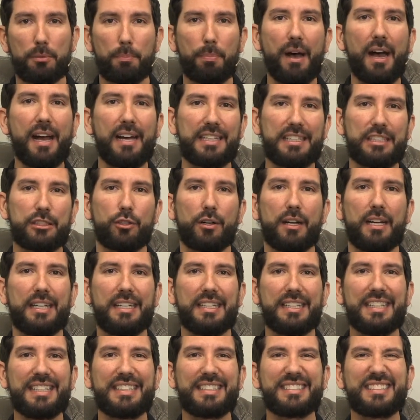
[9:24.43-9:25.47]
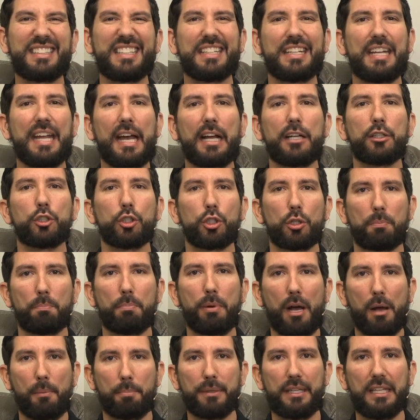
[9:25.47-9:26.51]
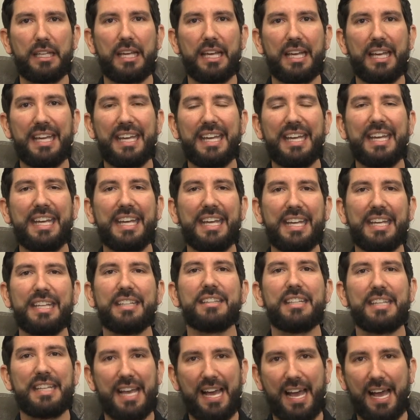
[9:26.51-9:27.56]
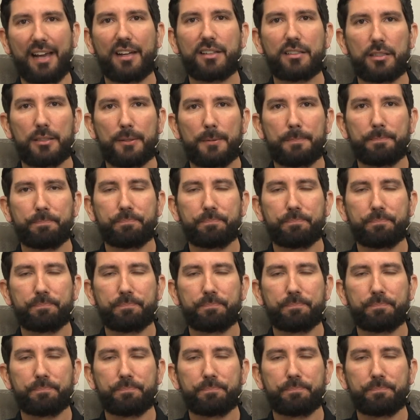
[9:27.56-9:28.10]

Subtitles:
to potty training is to catch your puppy in the act.